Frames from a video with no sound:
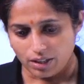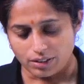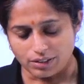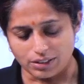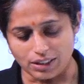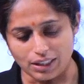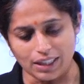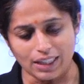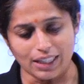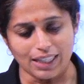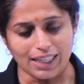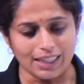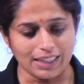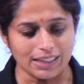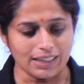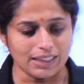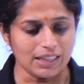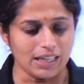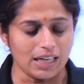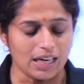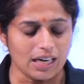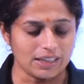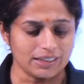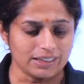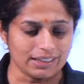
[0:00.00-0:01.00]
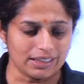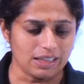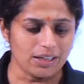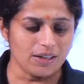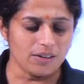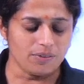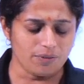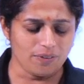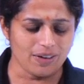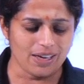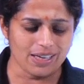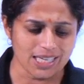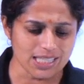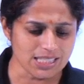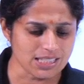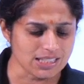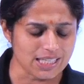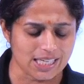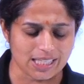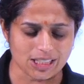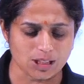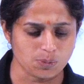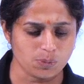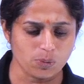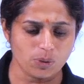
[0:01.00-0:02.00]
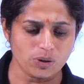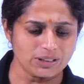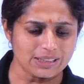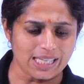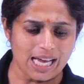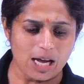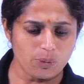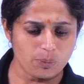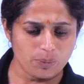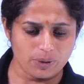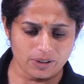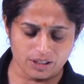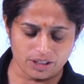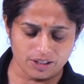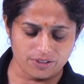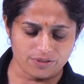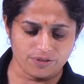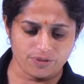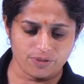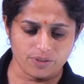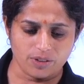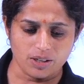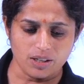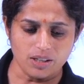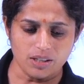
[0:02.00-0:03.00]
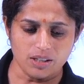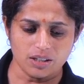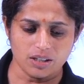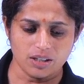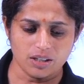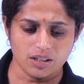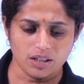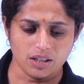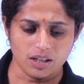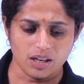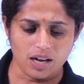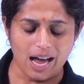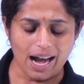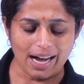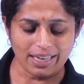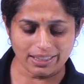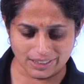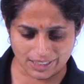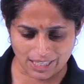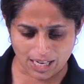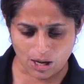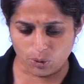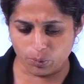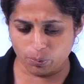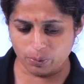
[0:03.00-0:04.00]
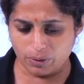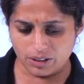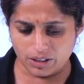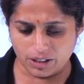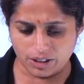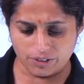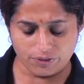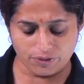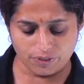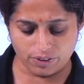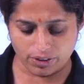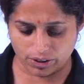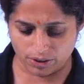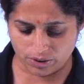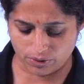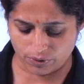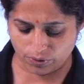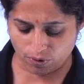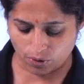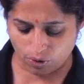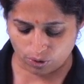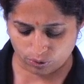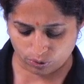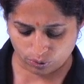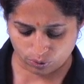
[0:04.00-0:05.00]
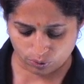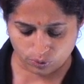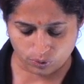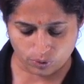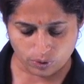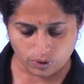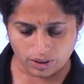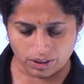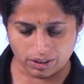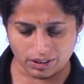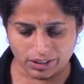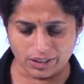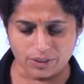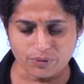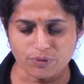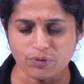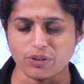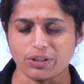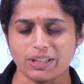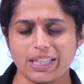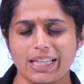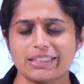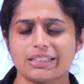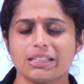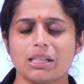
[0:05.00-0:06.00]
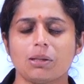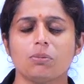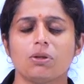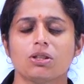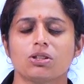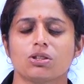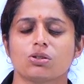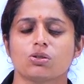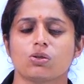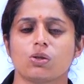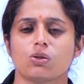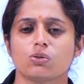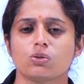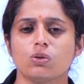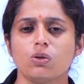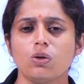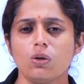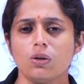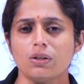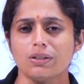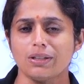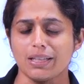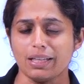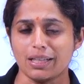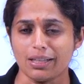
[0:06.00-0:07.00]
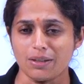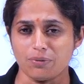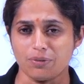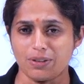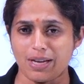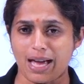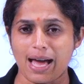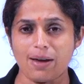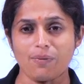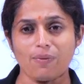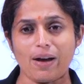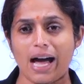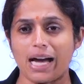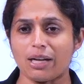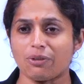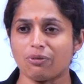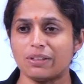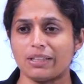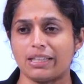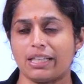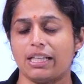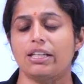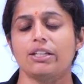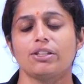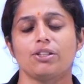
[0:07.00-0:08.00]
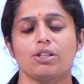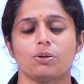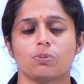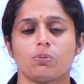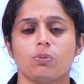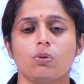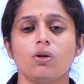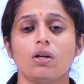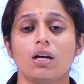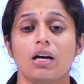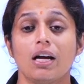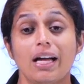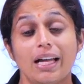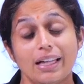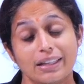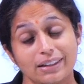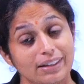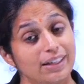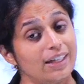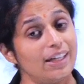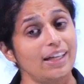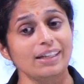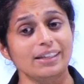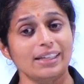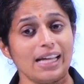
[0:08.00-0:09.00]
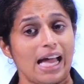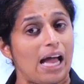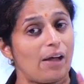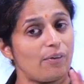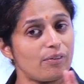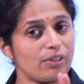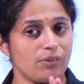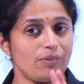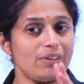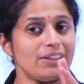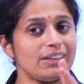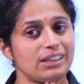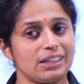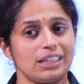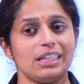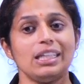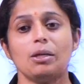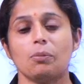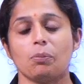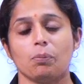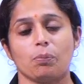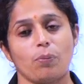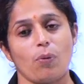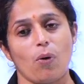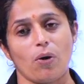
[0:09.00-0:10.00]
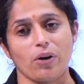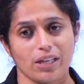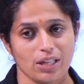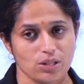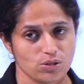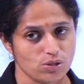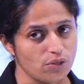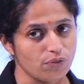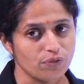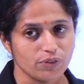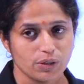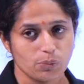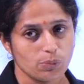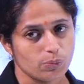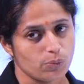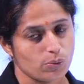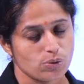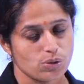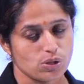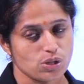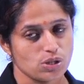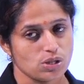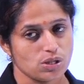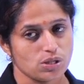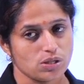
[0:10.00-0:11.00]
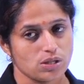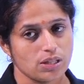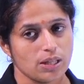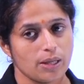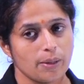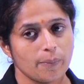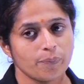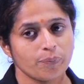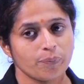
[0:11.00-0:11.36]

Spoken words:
See, in various textbooks have been referred, and they have been referred for you for the examinations also. There we have R.V. Kelkar book, there they have given 3 importance of criminal procedures.